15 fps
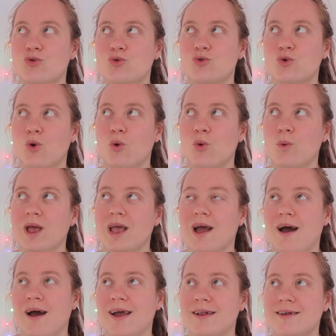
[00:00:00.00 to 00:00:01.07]
so we
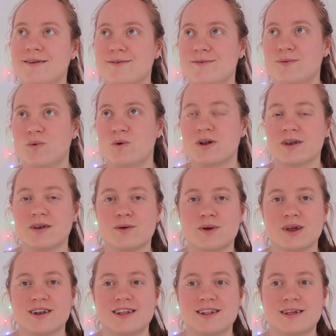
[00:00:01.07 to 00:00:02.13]
kind of wandered
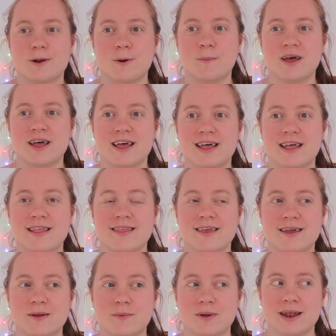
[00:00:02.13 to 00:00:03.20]
around a little bit and
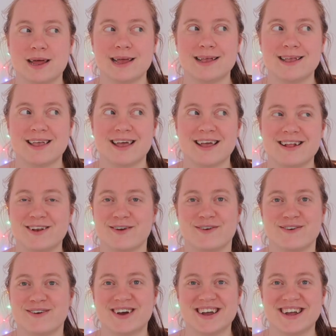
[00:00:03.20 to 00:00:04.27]
then we're like, yeah,
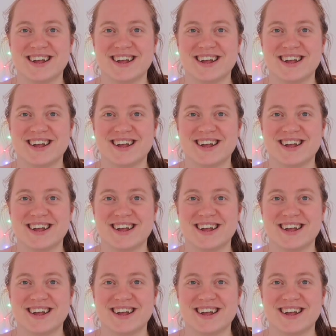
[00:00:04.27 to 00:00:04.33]
no.